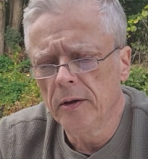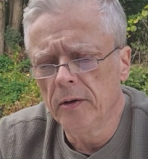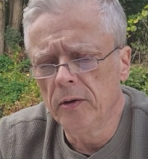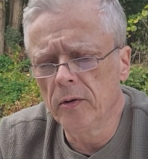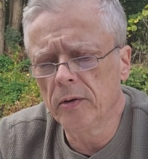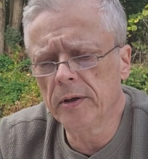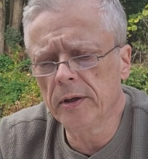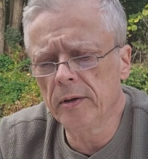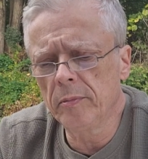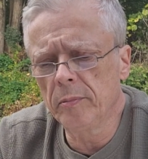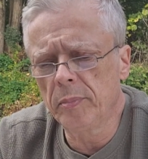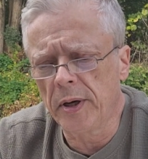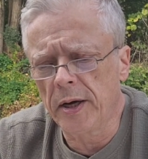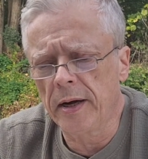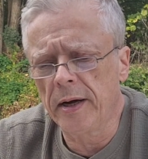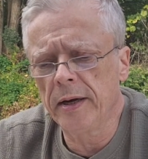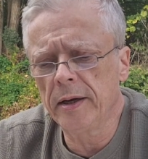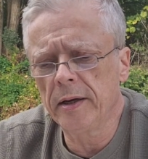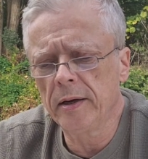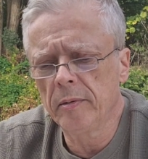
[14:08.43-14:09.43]
You can
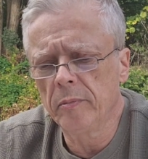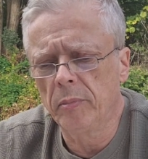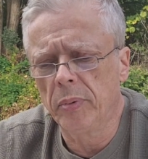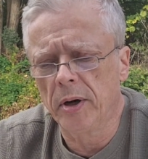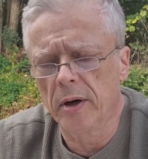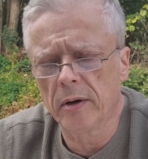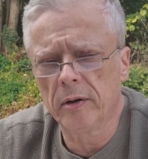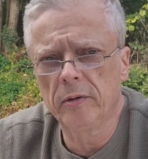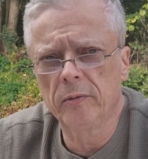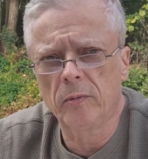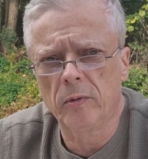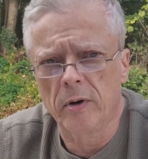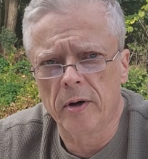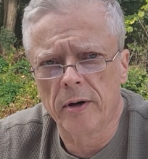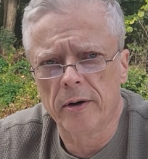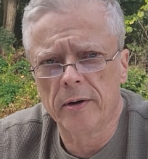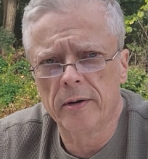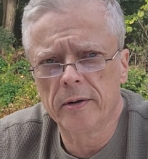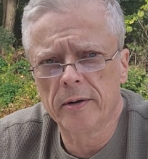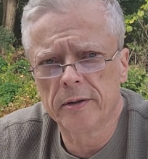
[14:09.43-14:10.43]
buy bottled
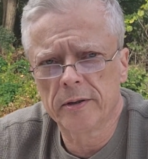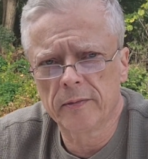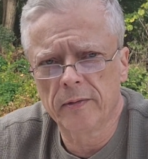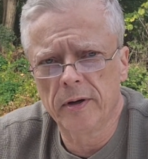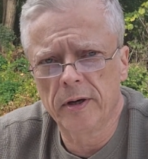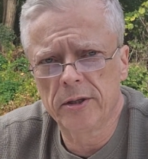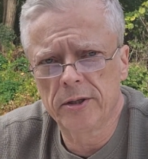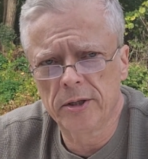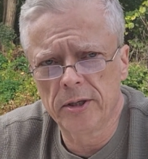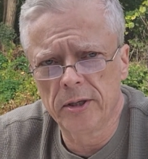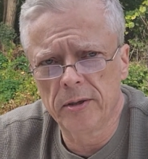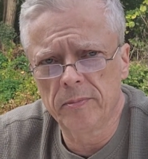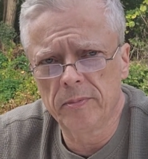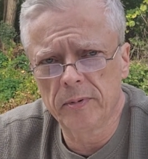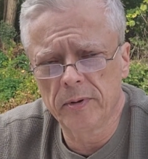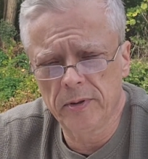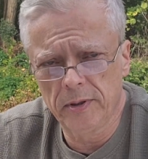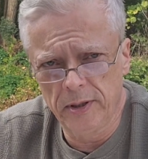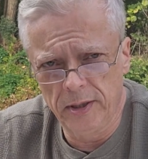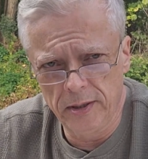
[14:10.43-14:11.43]
water, it's very cheap,
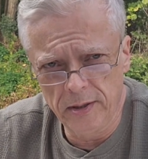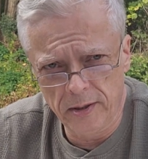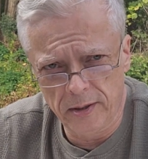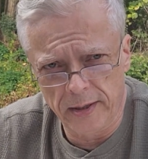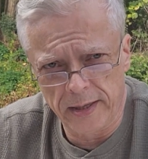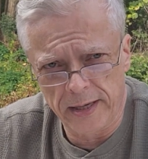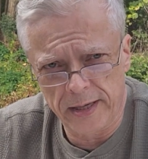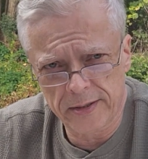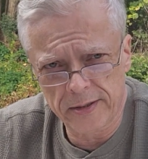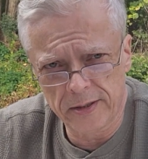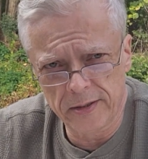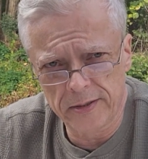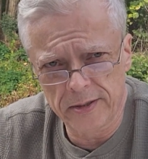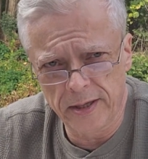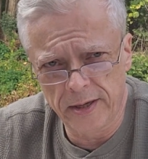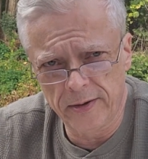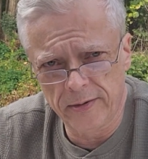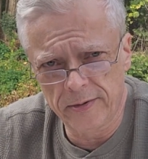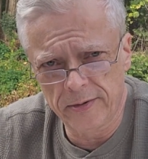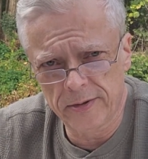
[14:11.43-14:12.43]
in glass
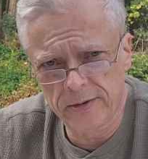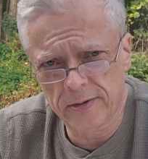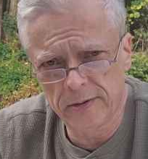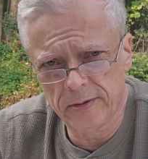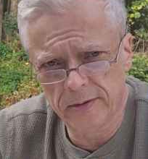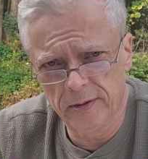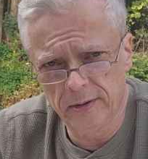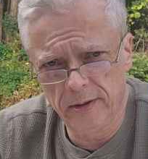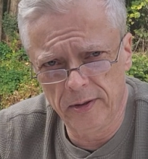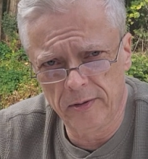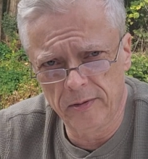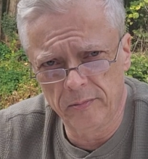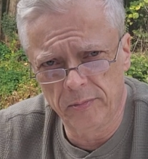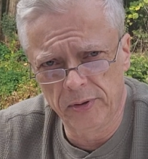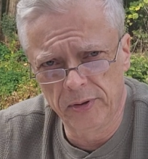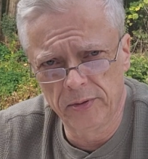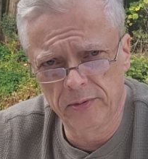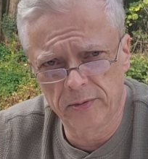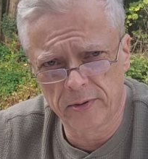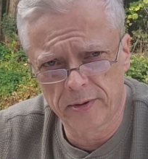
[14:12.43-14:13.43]
containers in either
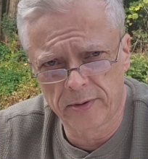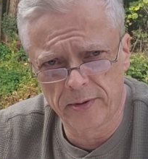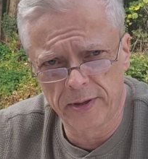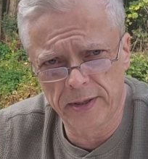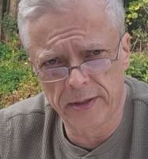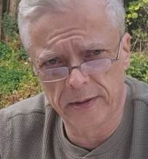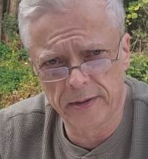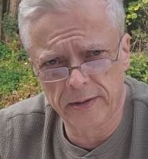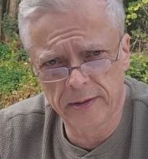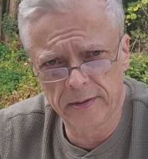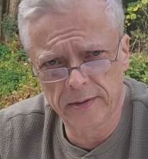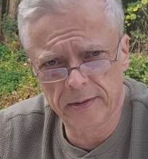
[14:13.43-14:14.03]
blue or green.